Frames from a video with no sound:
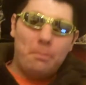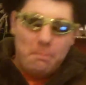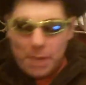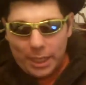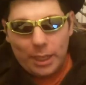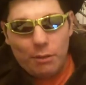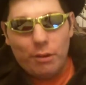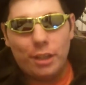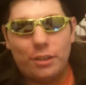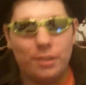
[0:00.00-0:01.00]
Micky
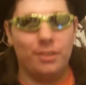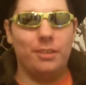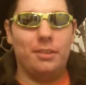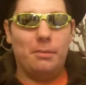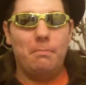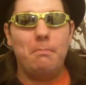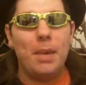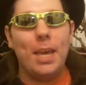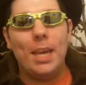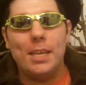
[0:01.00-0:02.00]
Richards,
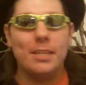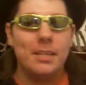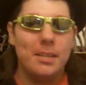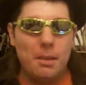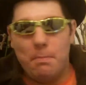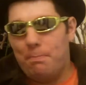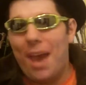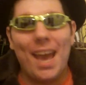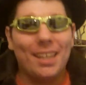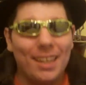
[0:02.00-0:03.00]
me,
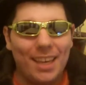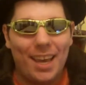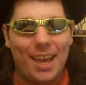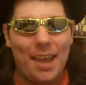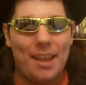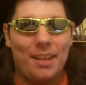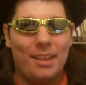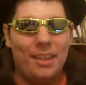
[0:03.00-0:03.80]
back again.